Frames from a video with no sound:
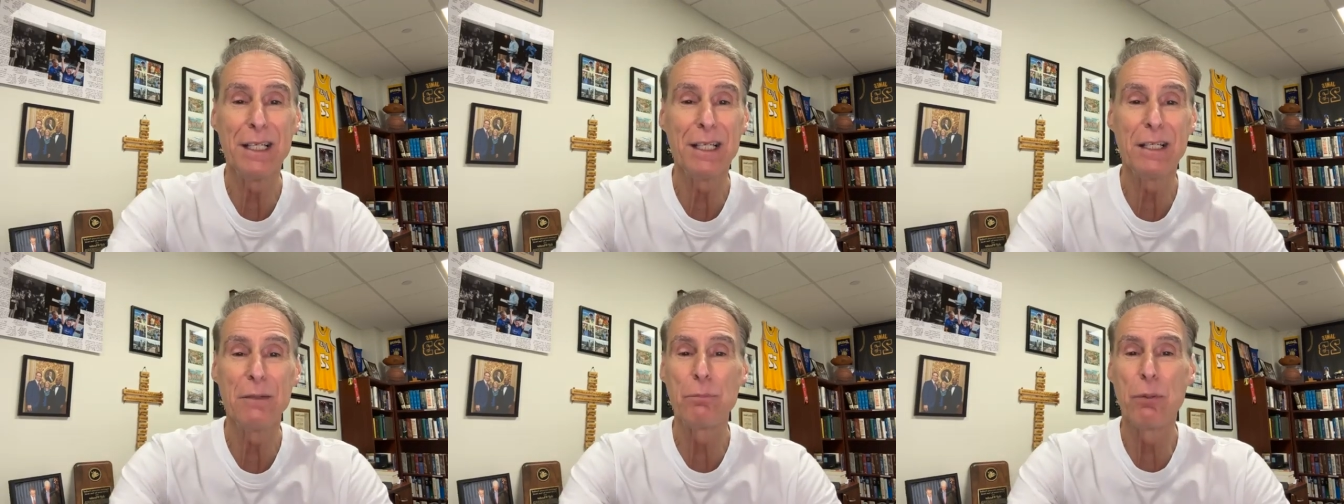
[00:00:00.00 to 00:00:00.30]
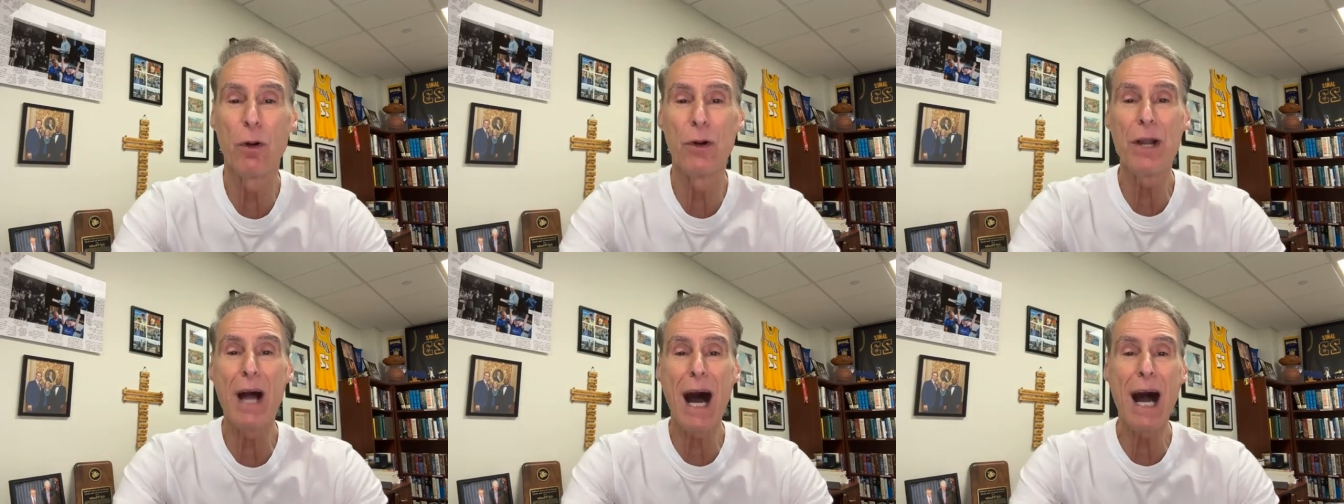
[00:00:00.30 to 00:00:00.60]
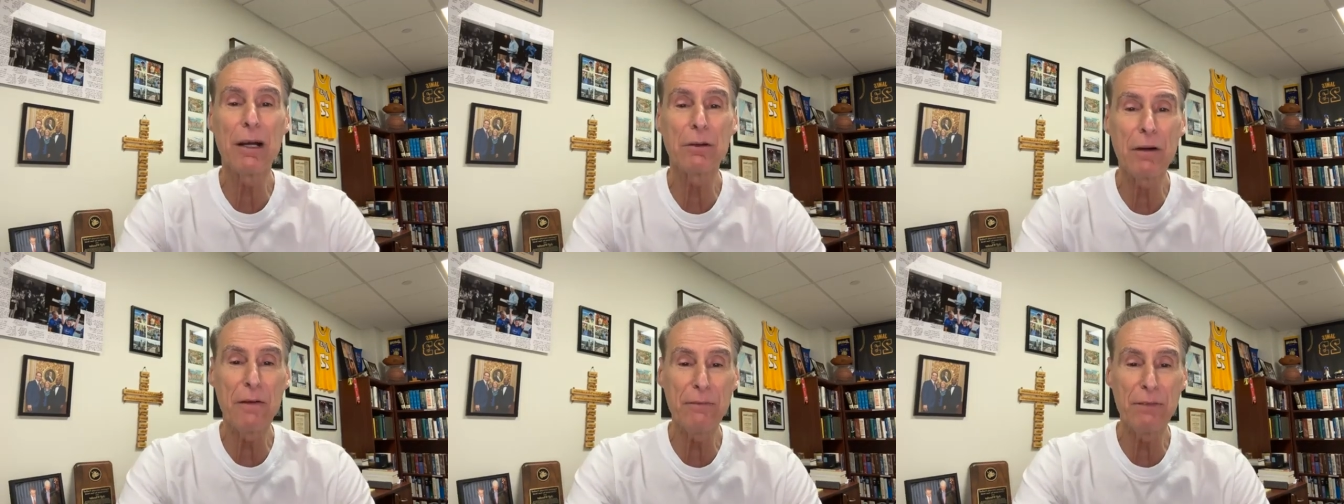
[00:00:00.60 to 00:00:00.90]
in
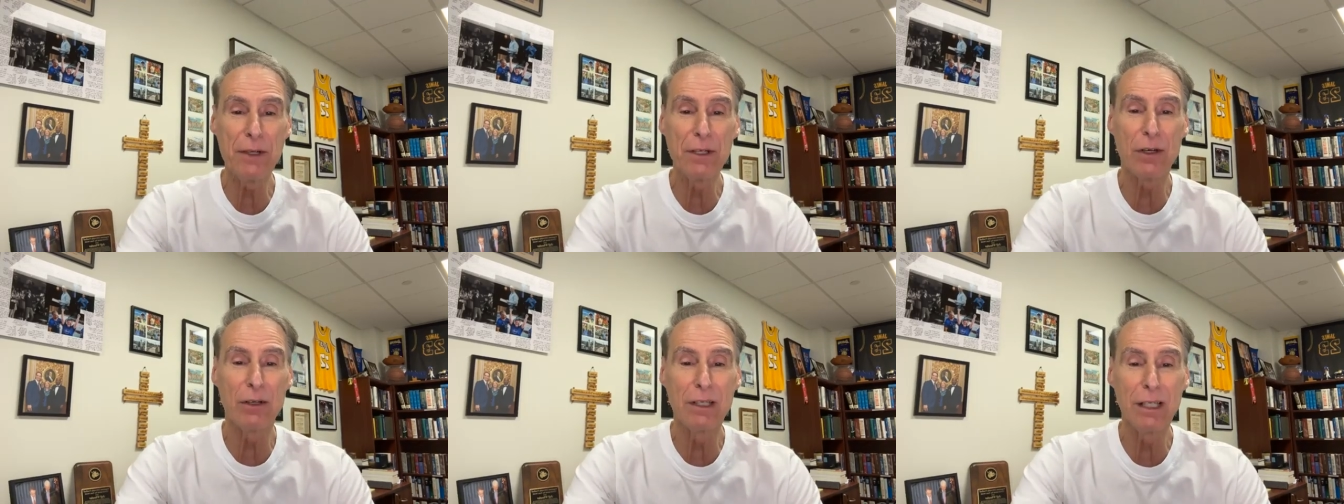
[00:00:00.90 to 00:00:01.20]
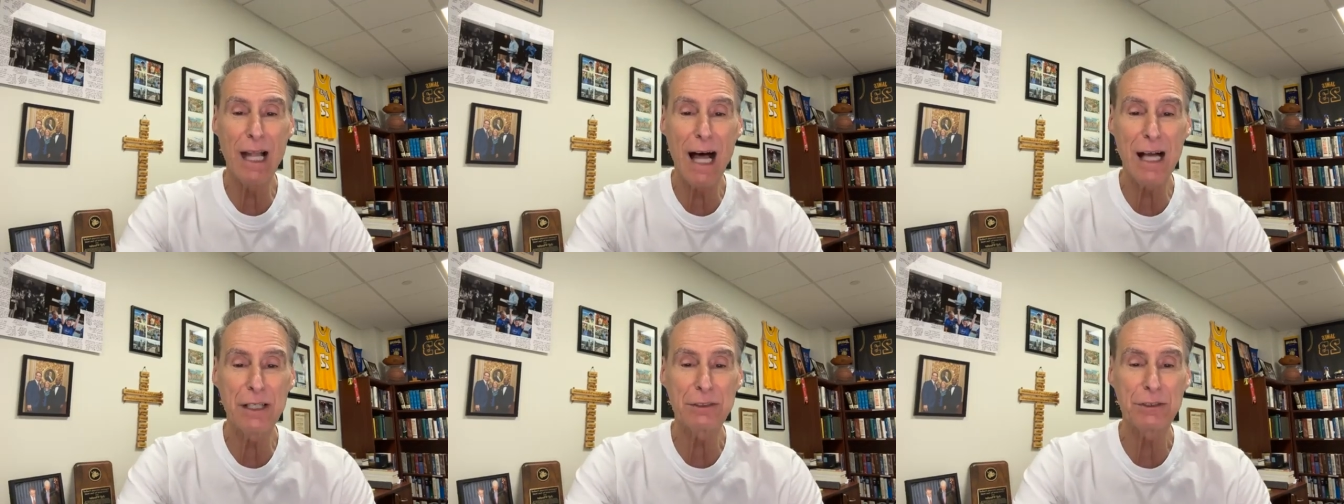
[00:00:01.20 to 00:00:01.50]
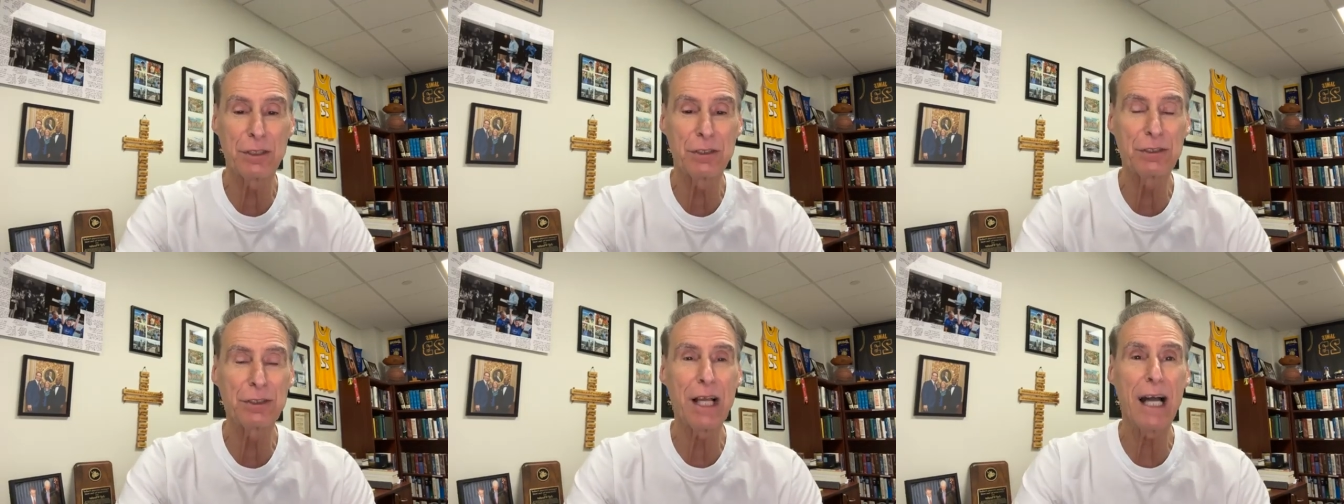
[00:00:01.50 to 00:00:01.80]
pornography or
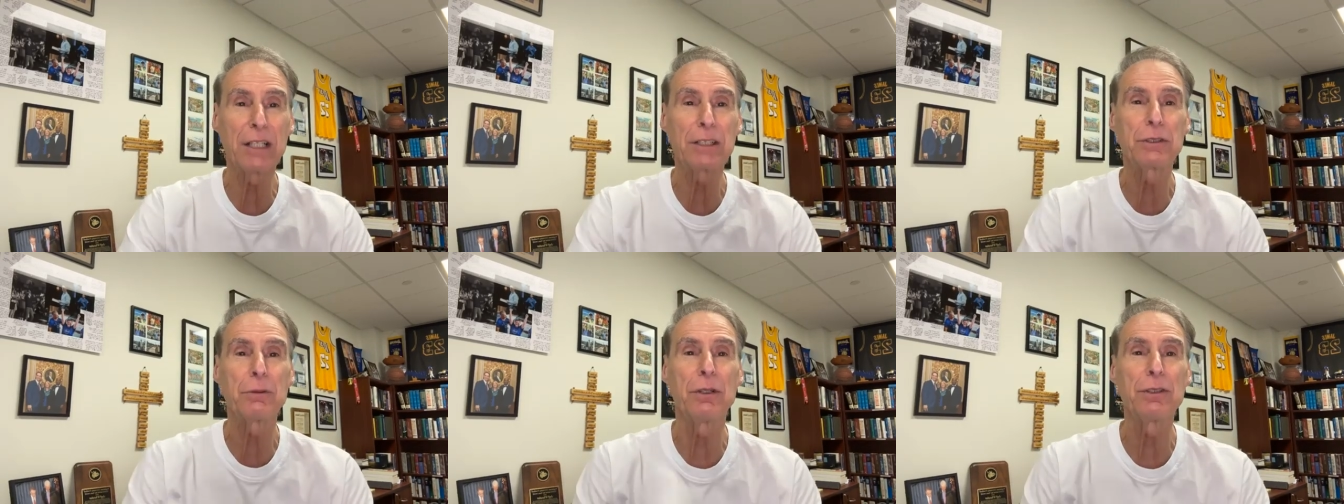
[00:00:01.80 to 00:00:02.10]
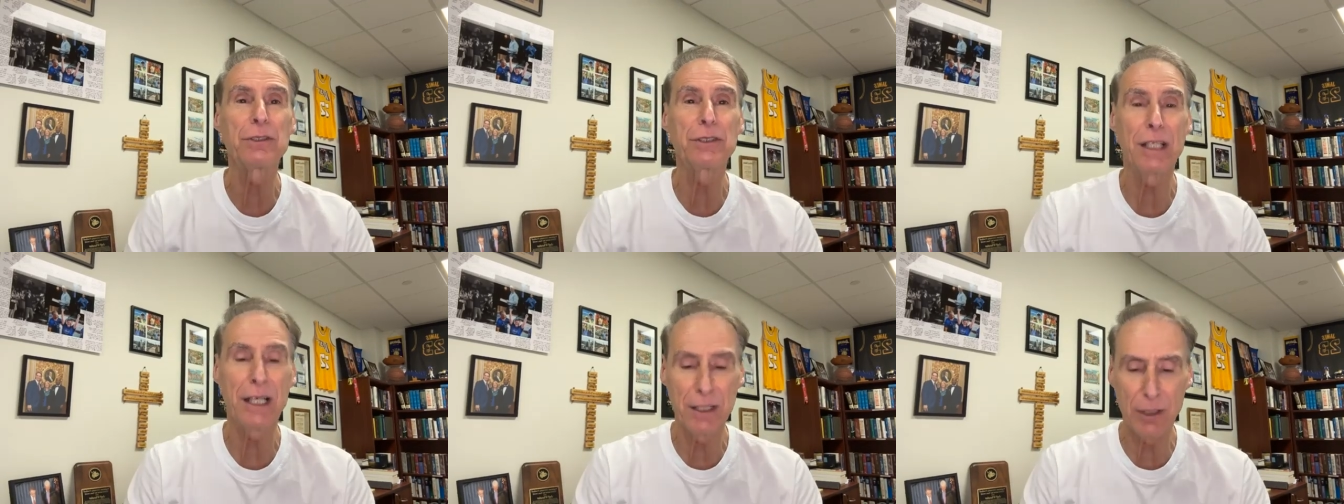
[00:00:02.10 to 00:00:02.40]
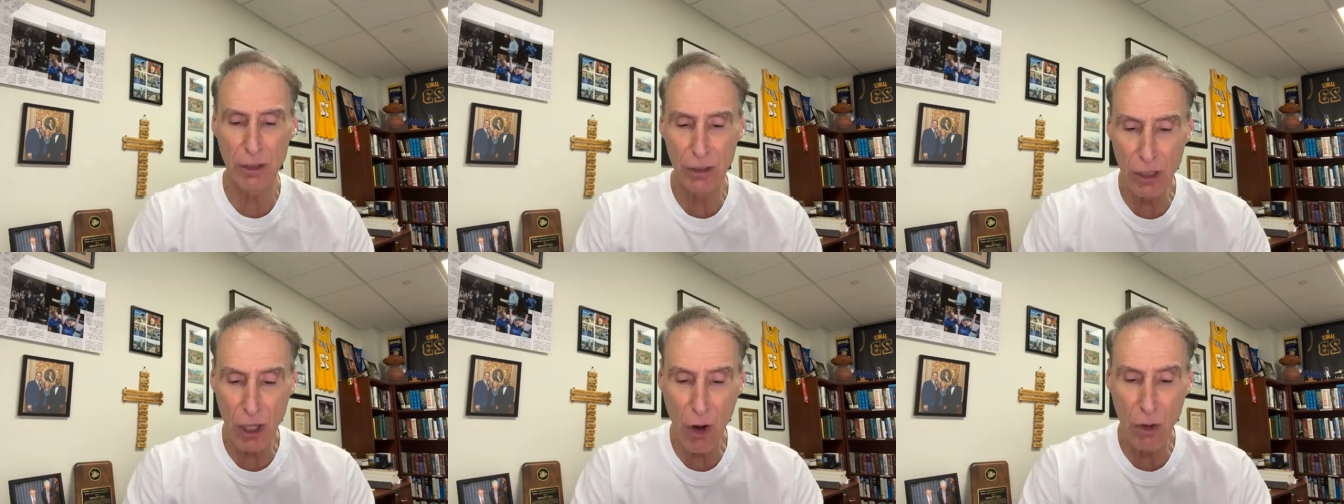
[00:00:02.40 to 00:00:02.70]
lust or sexual
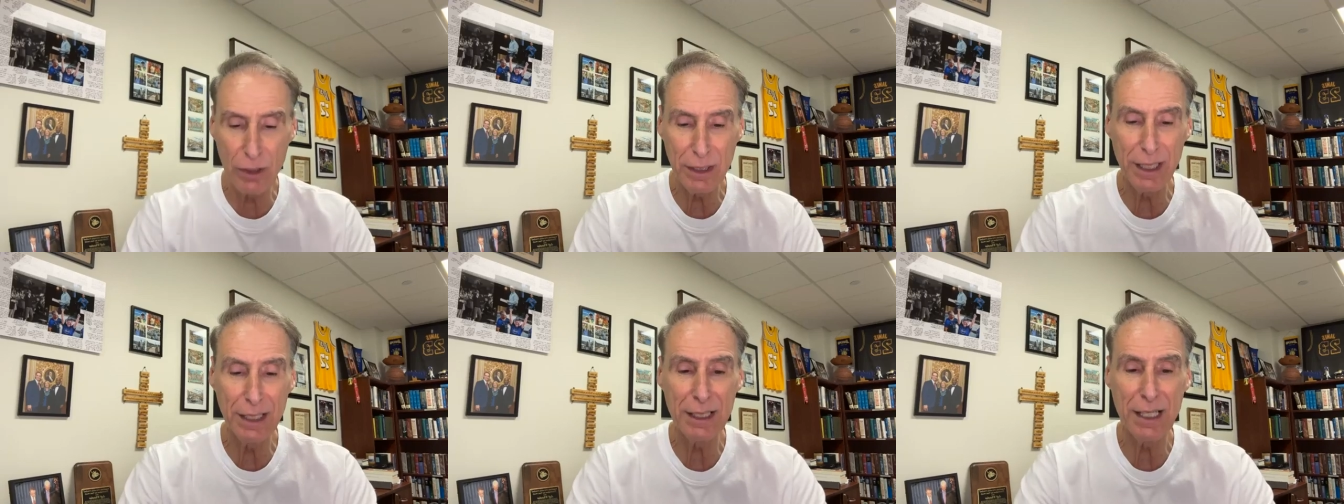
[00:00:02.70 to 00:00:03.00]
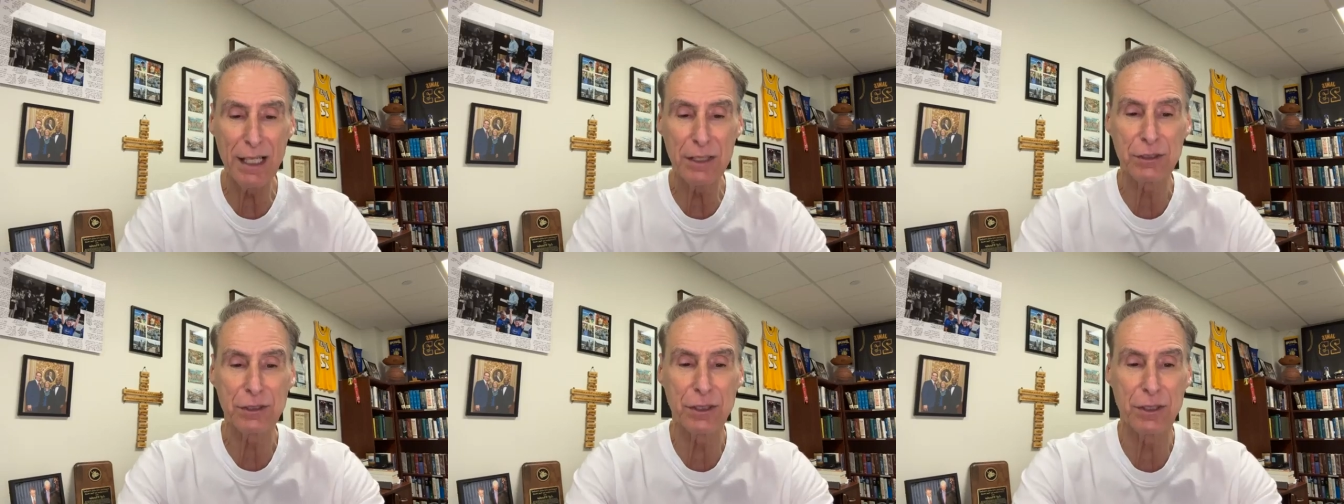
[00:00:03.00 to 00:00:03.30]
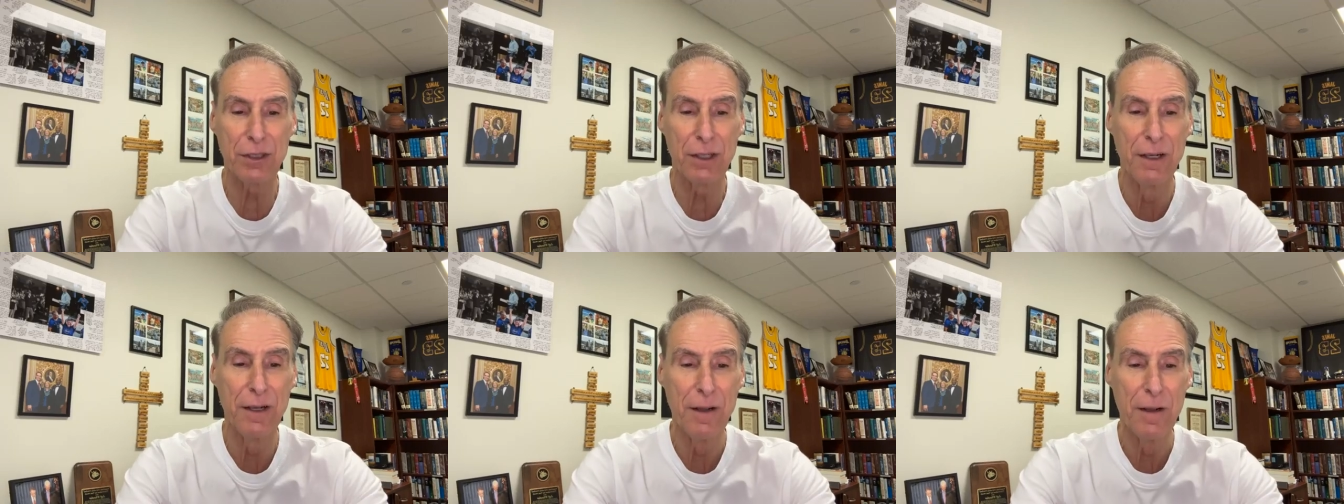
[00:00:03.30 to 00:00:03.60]
sin or loneliness
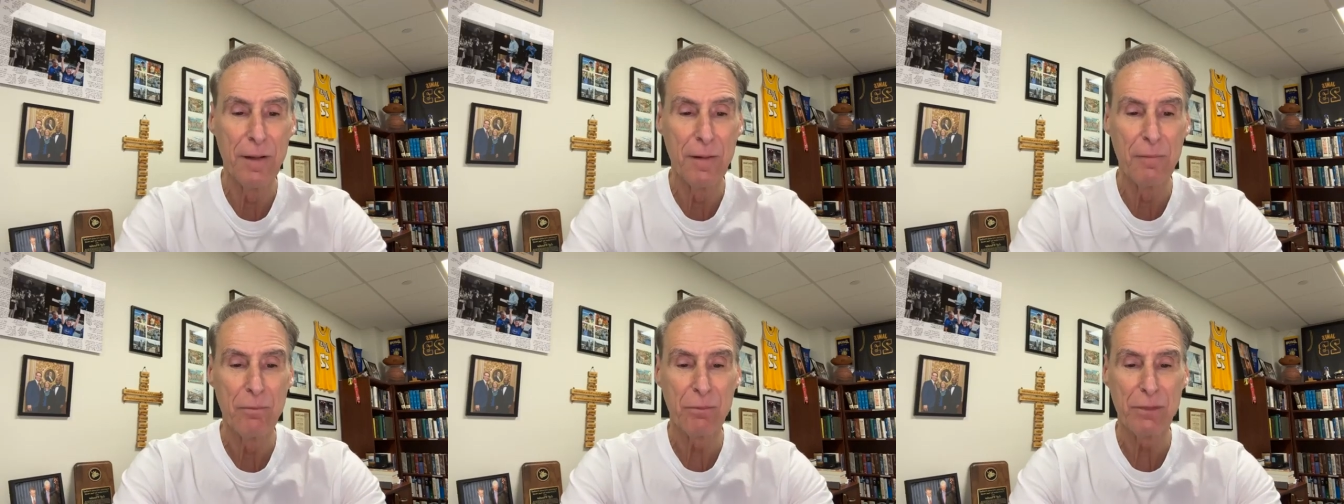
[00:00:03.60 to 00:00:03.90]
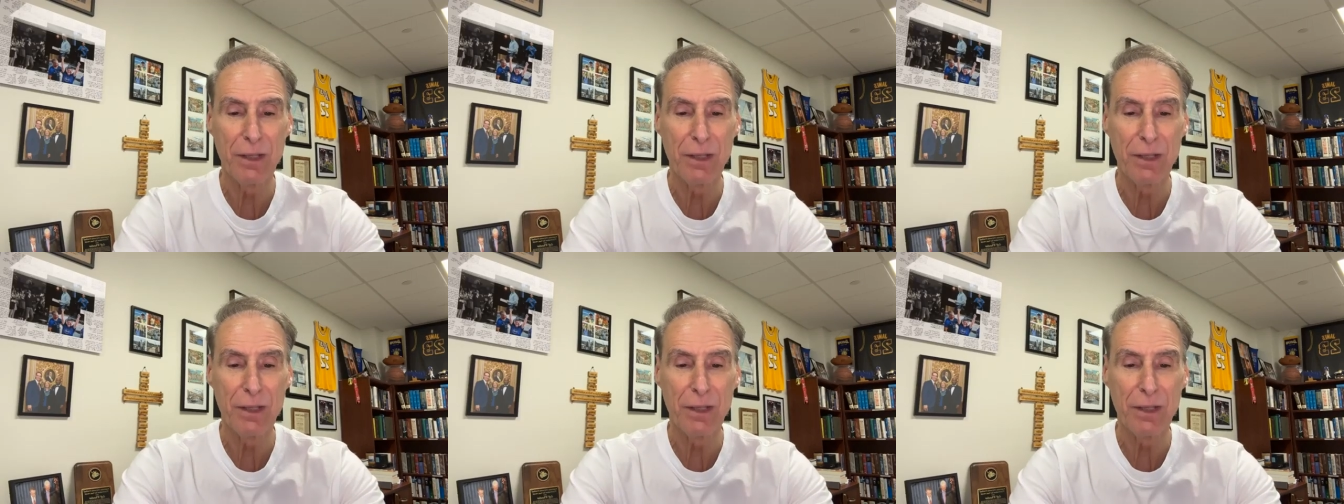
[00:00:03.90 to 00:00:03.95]
or